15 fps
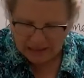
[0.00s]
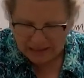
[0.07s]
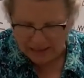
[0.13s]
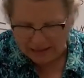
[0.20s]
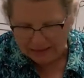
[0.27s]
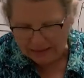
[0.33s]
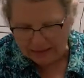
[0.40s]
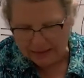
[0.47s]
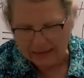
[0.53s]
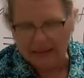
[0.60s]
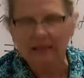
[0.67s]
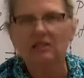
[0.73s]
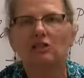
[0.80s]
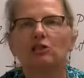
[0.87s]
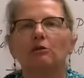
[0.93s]
It
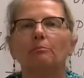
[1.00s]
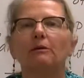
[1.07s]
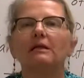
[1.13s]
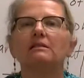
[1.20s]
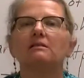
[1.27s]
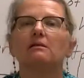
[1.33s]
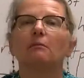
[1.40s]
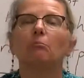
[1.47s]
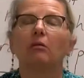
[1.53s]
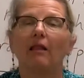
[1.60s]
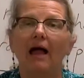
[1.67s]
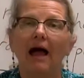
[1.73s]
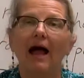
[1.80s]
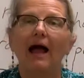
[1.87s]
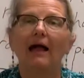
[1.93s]
needs to be
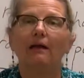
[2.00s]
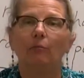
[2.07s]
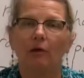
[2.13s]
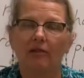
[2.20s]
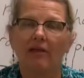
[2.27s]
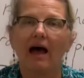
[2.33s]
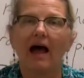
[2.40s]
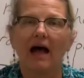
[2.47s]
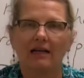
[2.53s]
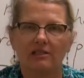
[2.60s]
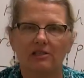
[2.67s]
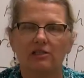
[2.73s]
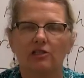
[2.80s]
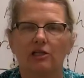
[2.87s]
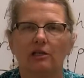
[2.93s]
supplied with
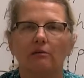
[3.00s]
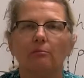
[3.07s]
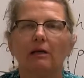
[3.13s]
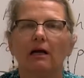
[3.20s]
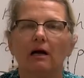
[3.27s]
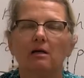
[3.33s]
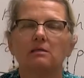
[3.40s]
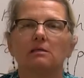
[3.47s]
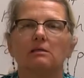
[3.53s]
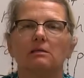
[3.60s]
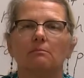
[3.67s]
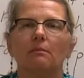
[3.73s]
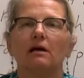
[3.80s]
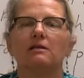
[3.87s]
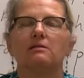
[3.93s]
oxygen because it's a
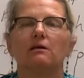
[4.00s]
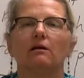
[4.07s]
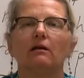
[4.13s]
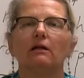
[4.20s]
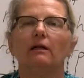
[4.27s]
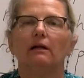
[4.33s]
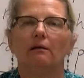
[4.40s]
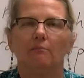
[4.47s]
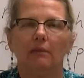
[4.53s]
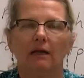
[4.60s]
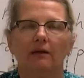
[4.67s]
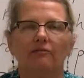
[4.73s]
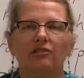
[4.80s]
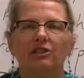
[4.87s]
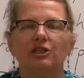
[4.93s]
muscle made
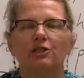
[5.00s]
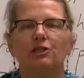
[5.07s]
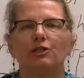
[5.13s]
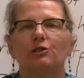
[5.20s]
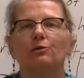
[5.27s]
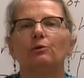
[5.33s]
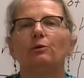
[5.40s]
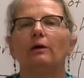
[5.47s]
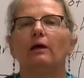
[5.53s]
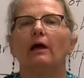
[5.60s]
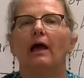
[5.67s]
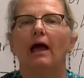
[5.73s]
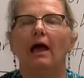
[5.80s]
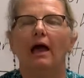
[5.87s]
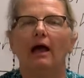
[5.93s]
of tissue
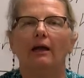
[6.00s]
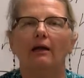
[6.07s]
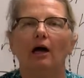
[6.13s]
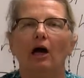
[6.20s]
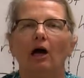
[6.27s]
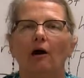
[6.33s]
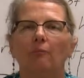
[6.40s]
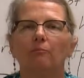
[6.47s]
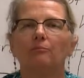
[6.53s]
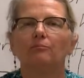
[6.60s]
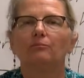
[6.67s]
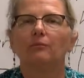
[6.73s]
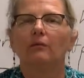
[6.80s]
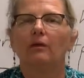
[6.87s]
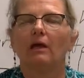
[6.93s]
and
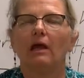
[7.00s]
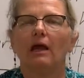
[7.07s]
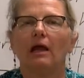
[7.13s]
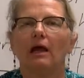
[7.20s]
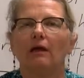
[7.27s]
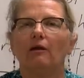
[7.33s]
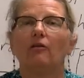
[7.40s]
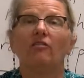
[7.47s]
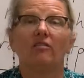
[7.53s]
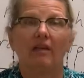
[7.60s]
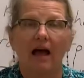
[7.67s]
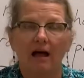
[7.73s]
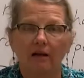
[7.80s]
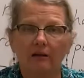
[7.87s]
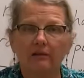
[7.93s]

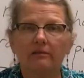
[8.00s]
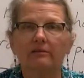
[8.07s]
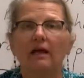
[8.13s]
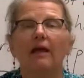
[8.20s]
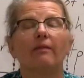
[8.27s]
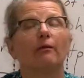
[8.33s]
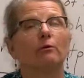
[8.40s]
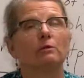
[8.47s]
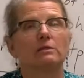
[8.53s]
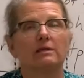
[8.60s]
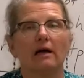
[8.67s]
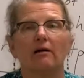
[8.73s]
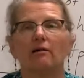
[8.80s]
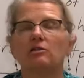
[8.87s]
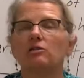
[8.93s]
cells, and those
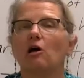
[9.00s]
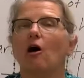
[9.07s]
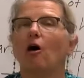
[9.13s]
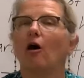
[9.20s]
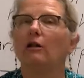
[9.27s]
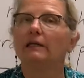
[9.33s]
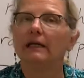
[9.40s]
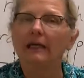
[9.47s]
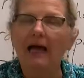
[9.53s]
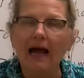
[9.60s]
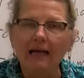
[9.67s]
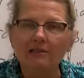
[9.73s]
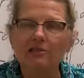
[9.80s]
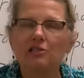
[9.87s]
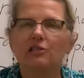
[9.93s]
cells all need
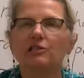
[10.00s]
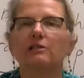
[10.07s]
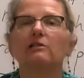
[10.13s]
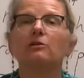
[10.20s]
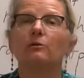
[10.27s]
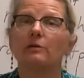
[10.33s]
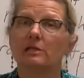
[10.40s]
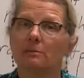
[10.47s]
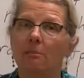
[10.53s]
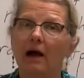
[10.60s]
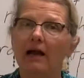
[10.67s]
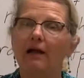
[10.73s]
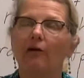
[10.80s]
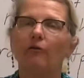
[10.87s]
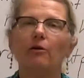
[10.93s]
oxygen to
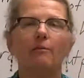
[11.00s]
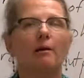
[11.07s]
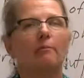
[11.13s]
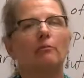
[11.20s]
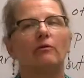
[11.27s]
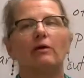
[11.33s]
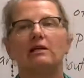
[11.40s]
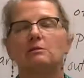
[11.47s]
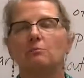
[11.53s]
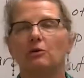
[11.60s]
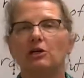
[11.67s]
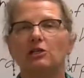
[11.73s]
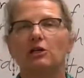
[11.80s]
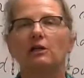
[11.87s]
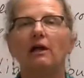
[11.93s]
respire. Remember
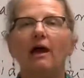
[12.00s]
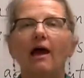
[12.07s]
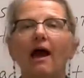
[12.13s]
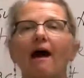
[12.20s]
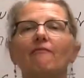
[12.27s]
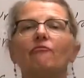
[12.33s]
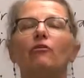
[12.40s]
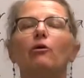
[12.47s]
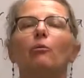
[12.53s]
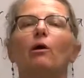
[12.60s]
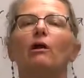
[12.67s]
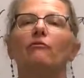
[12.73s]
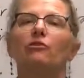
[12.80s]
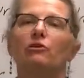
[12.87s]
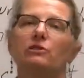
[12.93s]
respiration? Every
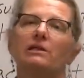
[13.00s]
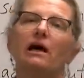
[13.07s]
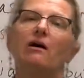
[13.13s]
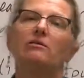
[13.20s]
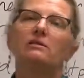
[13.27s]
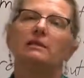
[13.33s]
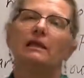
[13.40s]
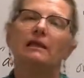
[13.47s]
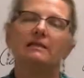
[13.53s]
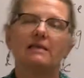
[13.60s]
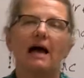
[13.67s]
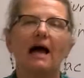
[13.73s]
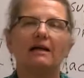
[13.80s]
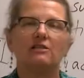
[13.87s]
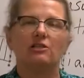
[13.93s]
one of your cells needs
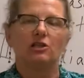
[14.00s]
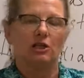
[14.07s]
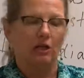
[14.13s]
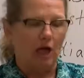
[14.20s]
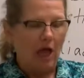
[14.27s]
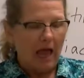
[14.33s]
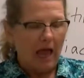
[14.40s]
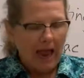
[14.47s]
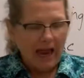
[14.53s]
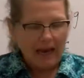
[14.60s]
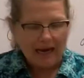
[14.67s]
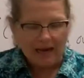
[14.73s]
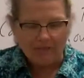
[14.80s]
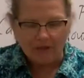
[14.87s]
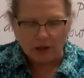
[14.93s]
oxygen,
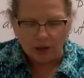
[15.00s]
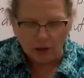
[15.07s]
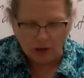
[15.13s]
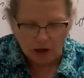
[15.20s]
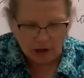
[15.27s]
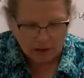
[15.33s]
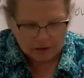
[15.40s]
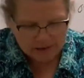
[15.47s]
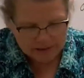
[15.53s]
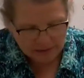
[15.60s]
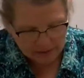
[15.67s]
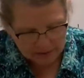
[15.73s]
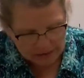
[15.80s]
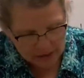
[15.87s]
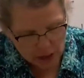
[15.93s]
even your heart
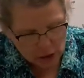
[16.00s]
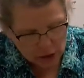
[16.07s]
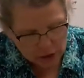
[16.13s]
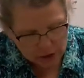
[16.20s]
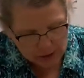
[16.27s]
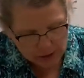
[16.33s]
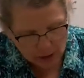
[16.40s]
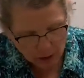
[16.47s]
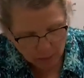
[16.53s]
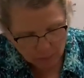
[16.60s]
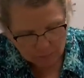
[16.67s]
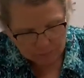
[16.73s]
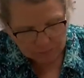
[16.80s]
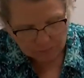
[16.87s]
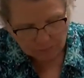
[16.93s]
cells. So
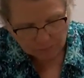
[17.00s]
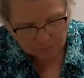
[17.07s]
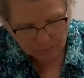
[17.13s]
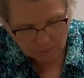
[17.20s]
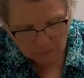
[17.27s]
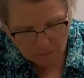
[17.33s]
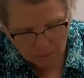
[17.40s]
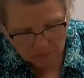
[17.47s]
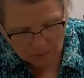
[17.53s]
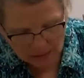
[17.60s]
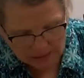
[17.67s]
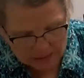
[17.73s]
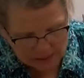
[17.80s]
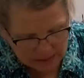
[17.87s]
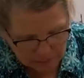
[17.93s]

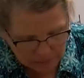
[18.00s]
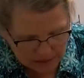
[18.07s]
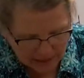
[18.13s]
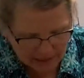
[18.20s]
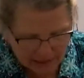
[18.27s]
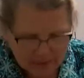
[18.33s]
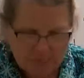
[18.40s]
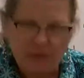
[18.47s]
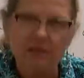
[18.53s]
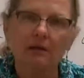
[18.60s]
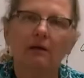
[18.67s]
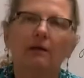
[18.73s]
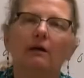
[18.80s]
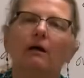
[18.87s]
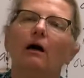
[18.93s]
sometimes,
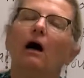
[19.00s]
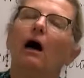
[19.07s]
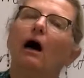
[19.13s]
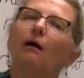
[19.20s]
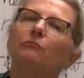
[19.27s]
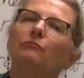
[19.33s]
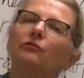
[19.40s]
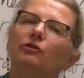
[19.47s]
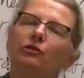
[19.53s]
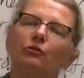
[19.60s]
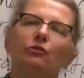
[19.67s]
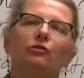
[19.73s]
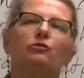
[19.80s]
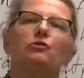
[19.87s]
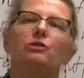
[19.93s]
due
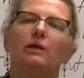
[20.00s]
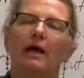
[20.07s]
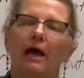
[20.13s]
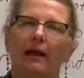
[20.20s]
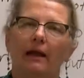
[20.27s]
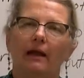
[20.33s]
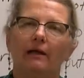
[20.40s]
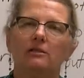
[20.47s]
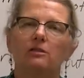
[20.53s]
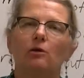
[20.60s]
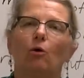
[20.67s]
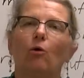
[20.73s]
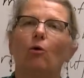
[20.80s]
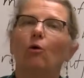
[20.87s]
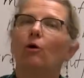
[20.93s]
to genetics
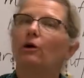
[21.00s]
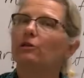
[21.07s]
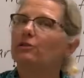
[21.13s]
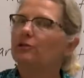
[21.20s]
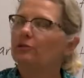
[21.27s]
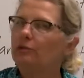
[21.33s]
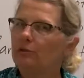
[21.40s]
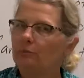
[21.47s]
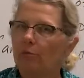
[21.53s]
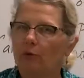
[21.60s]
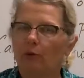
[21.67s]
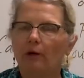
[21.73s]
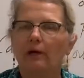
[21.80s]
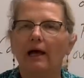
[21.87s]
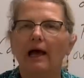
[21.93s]
or due to
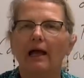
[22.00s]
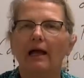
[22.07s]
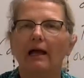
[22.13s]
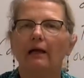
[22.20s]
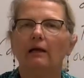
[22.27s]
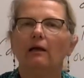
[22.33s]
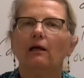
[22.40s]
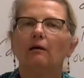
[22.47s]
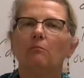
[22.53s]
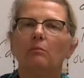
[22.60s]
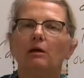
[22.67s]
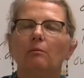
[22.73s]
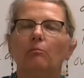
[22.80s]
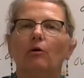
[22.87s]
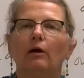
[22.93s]
poor diet,
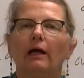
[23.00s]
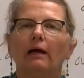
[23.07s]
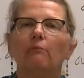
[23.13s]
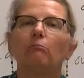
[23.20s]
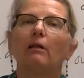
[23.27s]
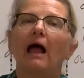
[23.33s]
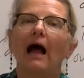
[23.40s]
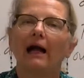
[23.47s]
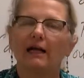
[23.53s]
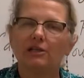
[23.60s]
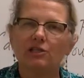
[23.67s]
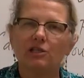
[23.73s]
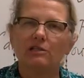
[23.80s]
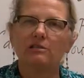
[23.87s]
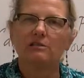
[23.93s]
people get
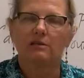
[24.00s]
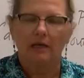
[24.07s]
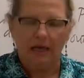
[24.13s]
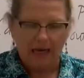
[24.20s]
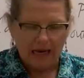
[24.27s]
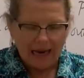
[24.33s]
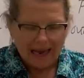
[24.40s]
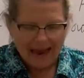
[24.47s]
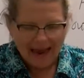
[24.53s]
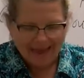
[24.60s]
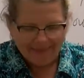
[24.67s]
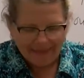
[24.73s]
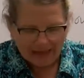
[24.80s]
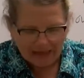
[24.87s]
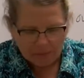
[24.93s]
blockages.
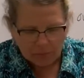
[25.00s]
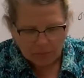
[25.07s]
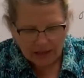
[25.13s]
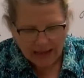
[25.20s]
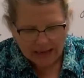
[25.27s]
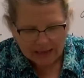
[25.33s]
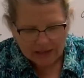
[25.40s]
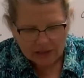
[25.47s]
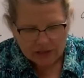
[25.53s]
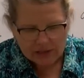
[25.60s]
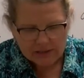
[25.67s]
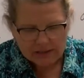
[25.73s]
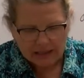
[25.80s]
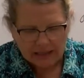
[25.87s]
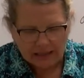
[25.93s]
And they get
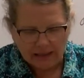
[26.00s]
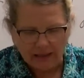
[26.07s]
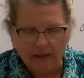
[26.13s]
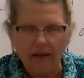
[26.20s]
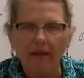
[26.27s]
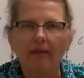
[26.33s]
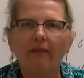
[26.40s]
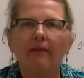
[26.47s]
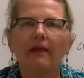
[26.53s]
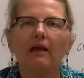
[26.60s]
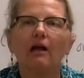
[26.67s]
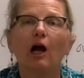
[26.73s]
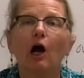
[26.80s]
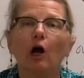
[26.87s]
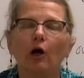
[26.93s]
blockages in the
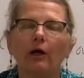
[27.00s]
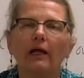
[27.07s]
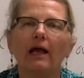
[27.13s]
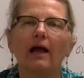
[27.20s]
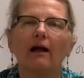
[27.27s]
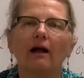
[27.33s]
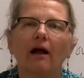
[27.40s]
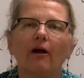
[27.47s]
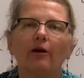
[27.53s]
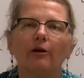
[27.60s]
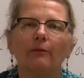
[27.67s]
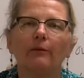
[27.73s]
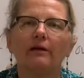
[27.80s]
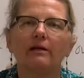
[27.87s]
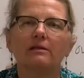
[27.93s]
cardiac
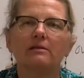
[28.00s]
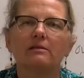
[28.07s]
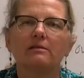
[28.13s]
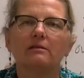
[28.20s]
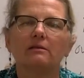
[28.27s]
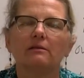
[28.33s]
arteries.